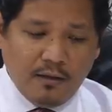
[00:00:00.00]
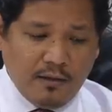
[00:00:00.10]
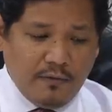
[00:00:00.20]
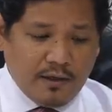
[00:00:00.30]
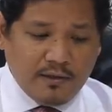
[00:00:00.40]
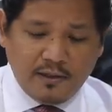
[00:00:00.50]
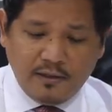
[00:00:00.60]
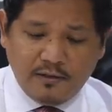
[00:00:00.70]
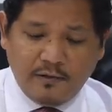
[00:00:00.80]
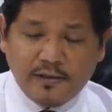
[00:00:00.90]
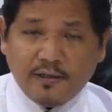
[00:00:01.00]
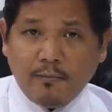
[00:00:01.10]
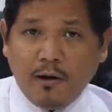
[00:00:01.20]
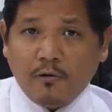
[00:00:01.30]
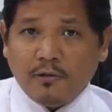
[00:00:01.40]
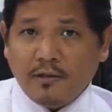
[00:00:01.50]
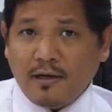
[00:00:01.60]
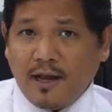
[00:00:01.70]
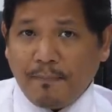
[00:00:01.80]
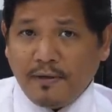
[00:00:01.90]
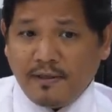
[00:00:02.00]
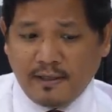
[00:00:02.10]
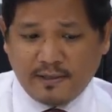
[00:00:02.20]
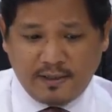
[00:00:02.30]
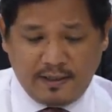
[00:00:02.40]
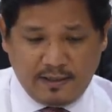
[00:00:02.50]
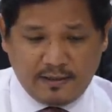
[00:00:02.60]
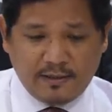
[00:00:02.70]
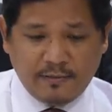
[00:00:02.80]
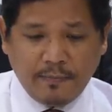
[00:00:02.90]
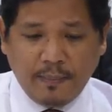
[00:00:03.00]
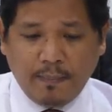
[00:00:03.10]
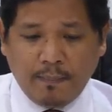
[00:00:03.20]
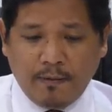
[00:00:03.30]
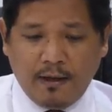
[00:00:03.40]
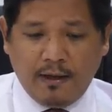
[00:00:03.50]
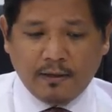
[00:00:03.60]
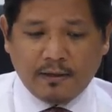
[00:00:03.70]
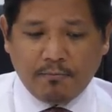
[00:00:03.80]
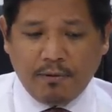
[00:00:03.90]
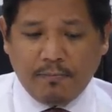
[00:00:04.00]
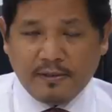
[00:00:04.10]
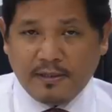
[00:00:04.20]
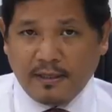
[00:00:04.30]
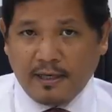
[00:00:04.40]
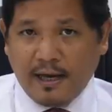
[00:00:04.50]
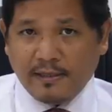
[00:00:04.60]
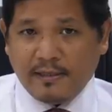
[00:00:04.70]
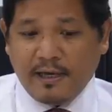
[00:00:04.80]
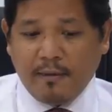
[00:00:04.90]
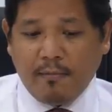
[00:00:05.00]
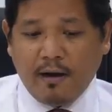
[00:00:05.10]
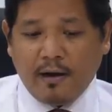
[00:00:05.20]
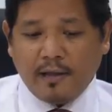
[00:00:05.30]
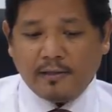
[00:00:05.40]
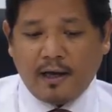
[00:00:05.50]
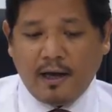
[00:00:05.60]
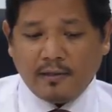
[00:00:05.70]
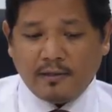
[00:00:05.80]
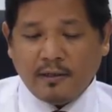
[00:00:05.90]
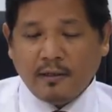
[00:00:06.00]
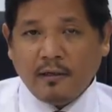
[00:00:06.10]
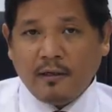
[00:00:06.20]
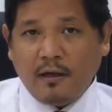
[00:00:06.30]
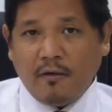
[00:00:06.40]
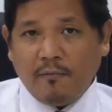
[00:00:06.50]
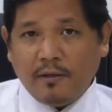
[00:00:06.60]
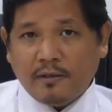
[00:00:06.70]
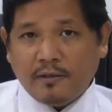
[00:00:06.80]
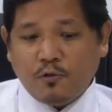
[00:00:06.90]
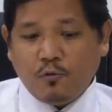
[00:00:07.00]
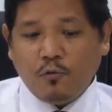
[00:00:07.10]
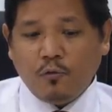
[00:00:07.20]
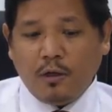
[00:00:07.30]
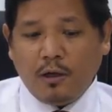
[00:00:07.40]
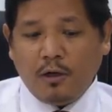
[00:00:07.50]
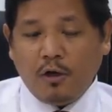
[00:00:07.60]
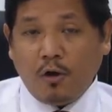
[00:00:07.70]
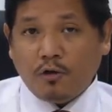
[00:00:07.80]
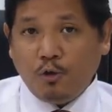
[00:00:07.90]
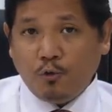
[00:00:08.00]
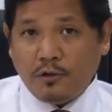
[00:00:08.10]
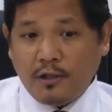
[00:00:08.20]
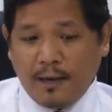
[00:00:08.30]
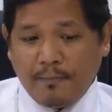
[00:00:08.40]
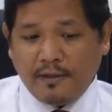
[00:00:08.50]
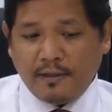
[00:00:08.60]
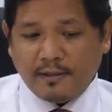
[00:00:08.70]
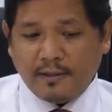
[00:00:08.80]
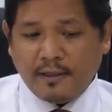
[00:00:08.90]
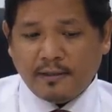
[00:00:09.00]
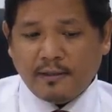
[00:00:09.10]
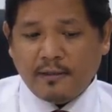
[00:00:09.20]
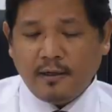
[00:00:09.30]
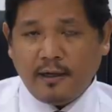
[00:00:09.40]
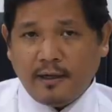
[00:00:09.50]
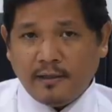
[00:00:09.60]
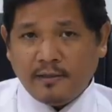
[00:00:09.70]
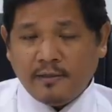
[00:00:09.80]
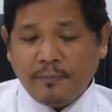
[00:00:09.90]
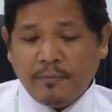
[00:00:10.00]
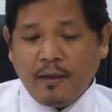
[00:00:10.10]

There were concerns raised about the rapid test kits. Some people saying that ICMR has asked governments to not use the rapid test kits.